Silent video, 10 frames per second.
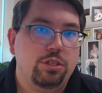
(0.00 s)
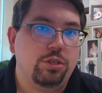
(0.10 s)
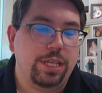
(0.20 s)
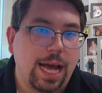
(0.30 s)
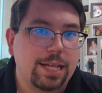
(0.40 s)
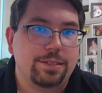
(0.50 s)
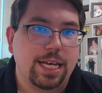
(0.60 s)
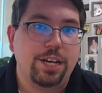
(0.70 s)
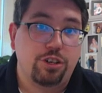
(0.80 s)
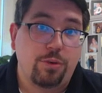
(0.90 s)
So the
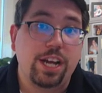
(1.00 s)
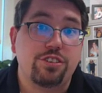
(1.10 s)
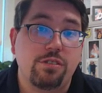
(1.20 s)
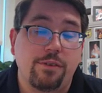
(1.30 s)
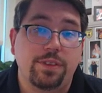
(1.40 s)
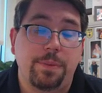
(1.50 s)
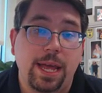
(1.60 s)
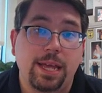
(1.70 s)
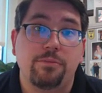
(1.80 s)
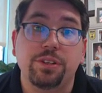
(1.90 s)
onset and duration of the
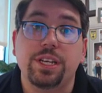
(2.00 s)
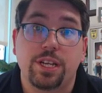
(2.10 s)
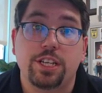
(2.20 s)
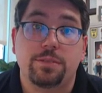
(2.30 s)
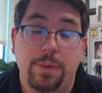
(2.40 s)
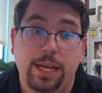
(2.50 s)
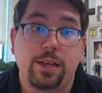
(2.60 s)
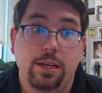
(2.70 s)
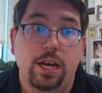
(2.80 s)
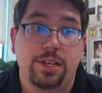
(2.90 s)
pain really does
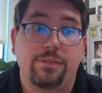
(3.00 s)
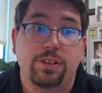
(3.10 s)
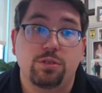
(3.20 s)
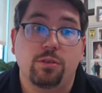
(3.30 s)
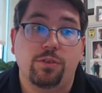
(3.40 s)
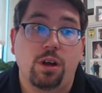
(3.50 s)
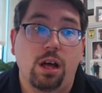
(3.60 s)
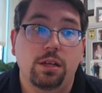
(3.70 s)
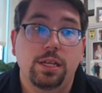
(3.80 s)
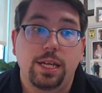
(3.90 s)
make a difference
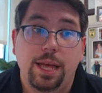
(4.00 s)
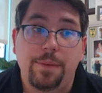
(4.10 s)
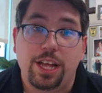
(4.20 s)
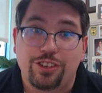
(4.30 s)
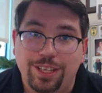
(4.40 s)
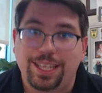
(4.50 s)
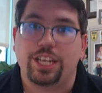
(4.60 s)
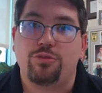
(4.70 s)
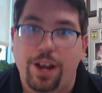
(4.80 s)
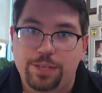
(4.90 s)
overall in making sure that they
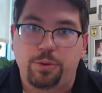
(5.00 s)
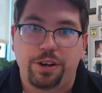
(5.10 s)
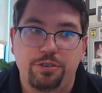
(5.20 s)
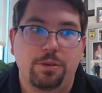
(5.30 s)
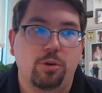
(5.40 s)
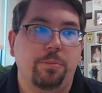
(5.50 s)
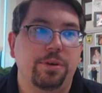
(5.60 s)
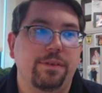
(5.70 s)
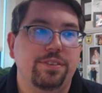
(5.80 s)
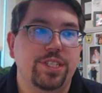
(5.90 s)
get transported to an
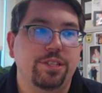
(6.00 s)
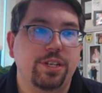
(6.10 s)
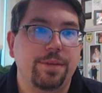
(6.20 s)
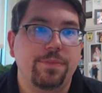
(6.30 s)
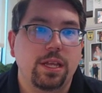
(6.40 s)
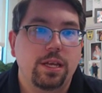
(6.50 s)
appropriate facility.